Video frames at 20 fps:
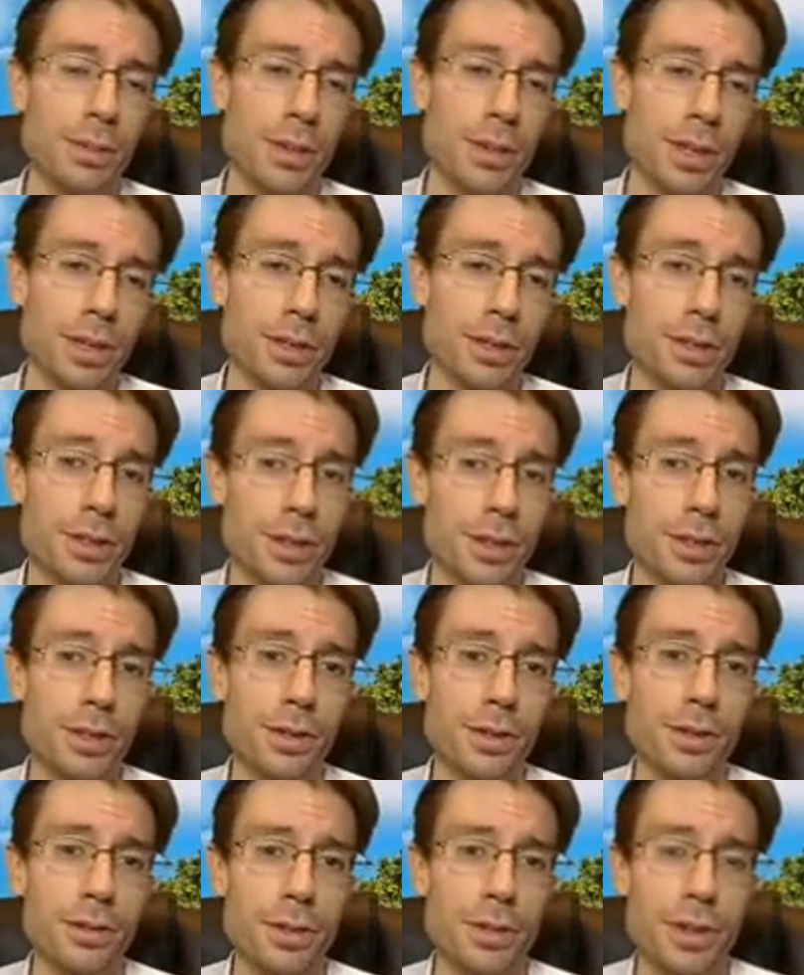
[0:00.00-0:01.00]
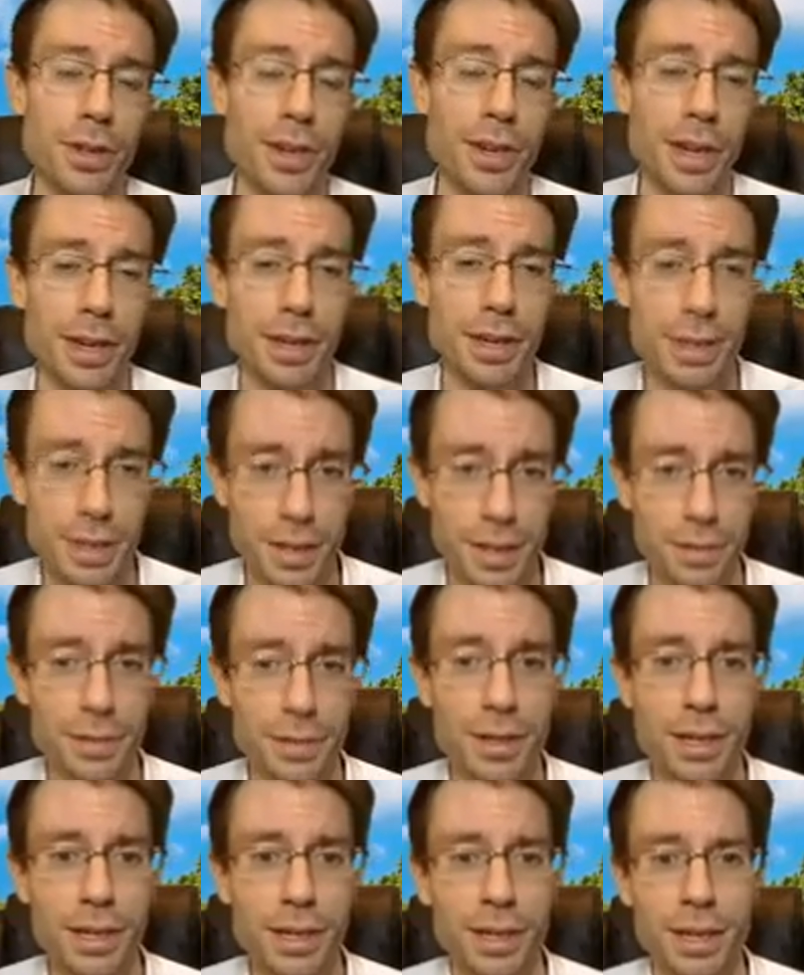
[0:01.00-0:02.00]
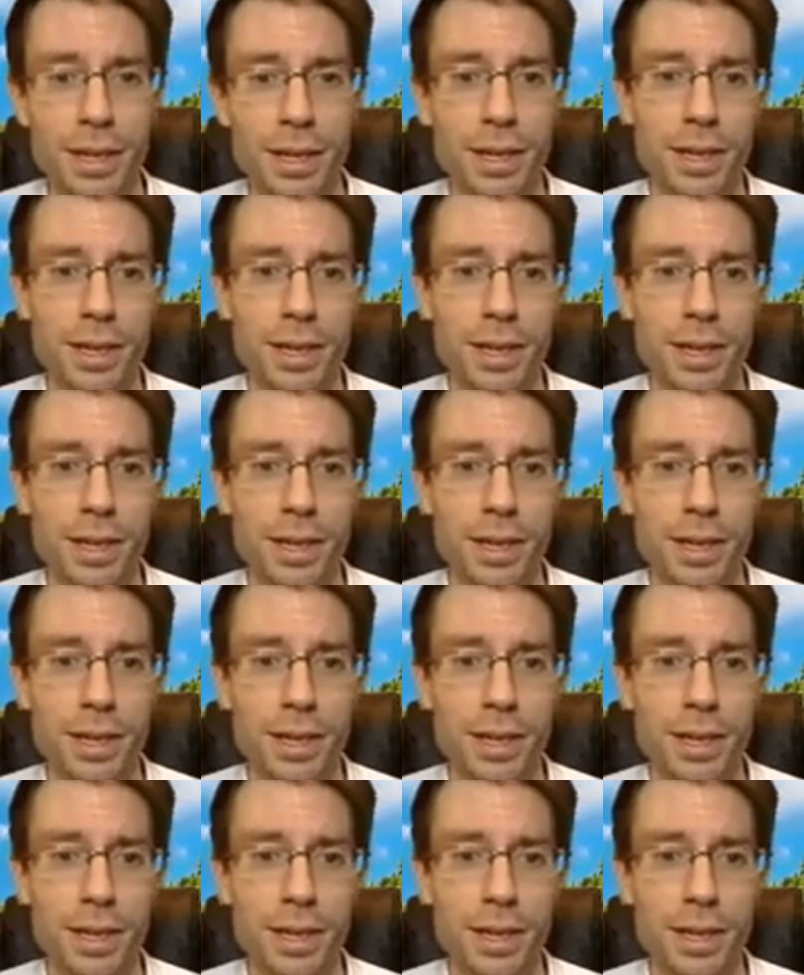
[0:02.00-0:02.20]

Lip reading: What else are you doing with the negativity